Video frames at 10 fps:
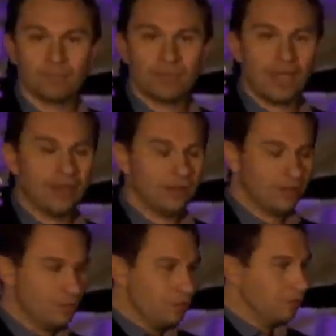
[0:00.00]
And I
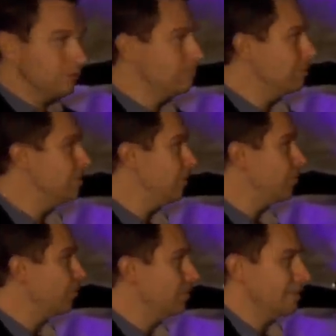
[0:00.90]
Googled
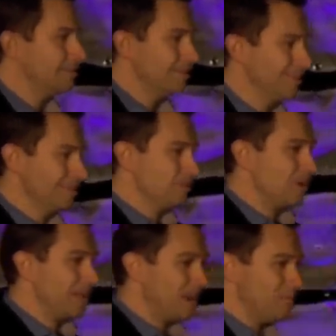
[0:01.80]
resveratrol, and what
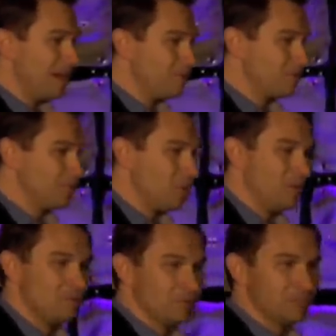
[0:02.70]
I came back with, the top
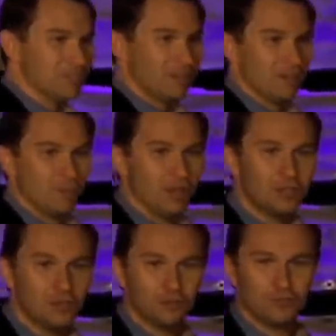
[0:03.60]
hit was
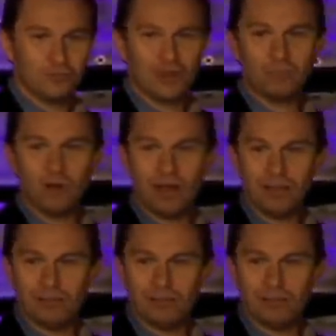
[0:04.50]
molecule from red wine